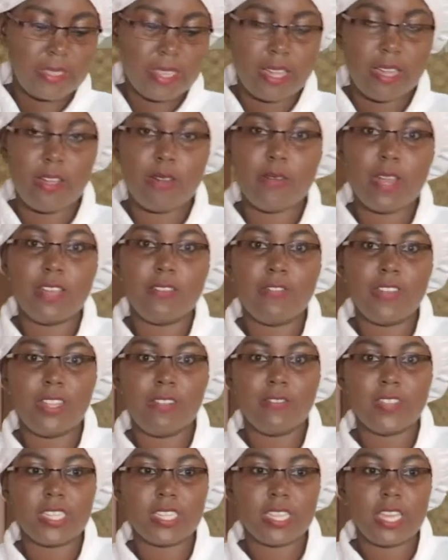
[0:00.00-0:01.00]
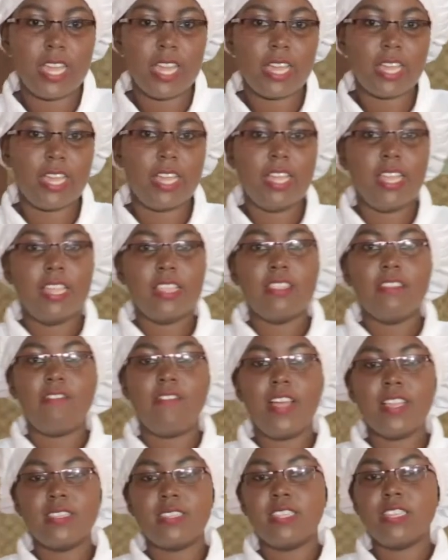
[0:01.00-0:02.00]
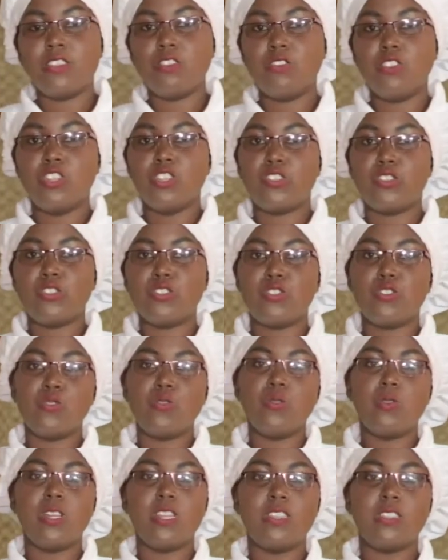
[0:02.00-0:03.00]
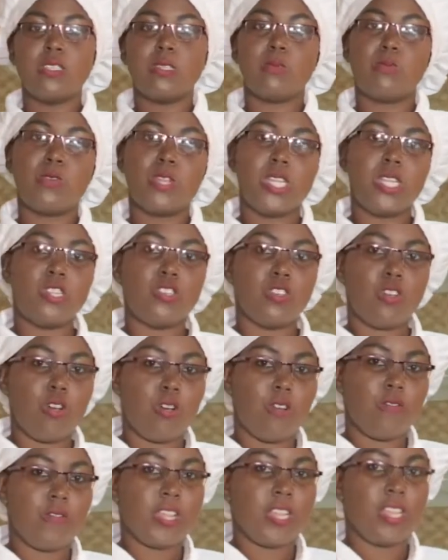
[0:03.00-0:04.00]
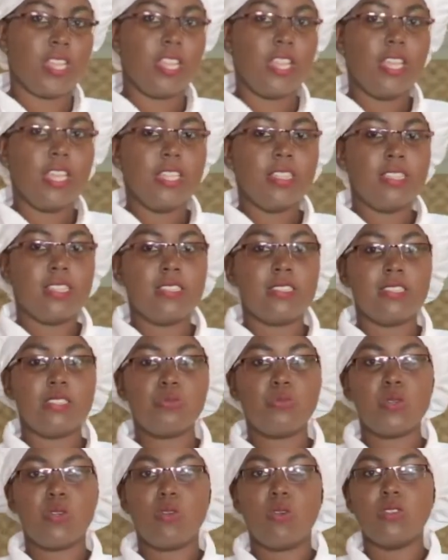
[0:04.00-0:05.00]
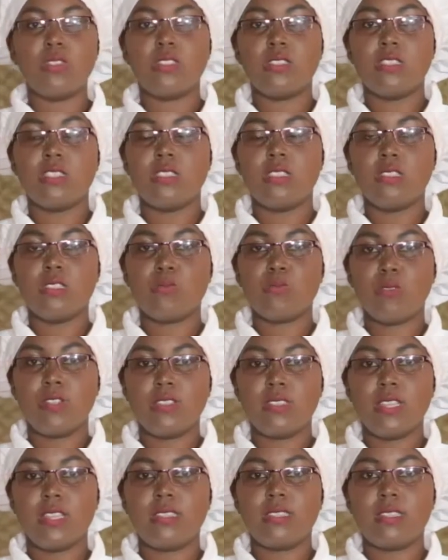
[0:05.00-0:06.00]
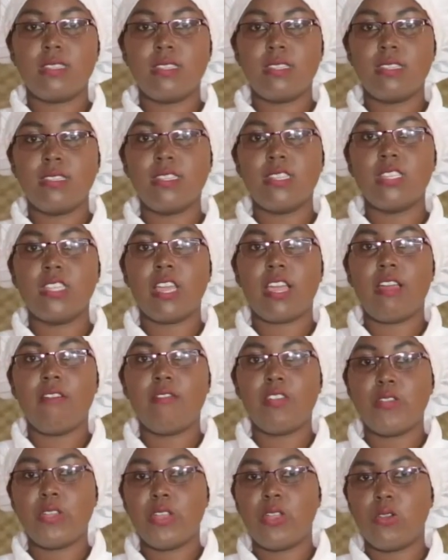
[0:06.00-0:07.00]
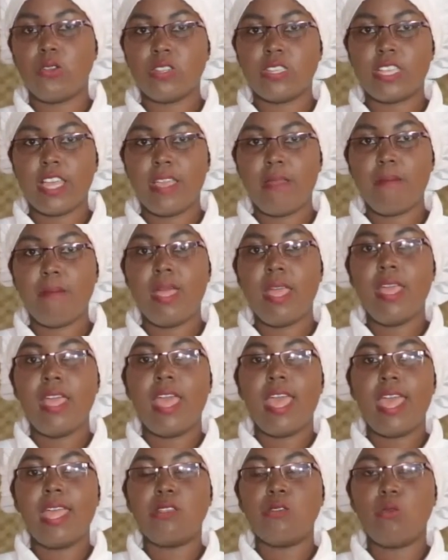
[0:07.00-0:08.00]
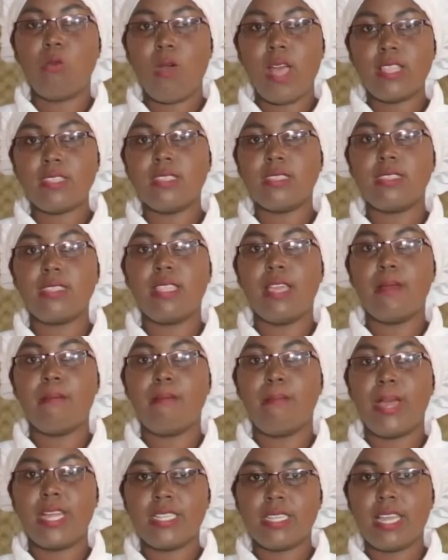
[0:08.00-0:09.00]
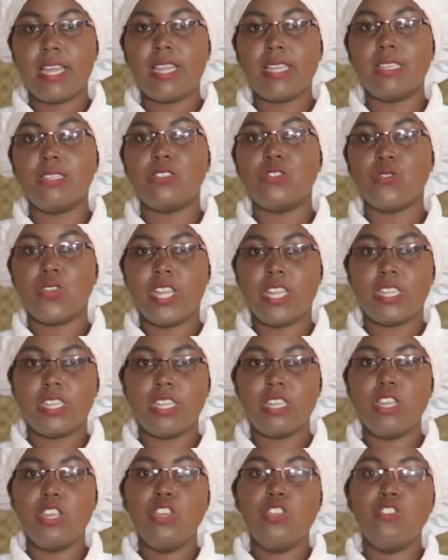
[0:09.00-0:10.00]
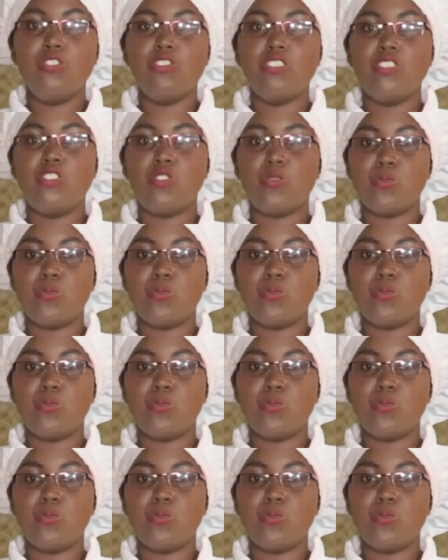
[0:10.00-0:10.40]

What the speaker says: the red velvet cake, the first thing you need to do is preheat your oven. This is because this process doesn't take a very long time, and once the butter is ready, you need to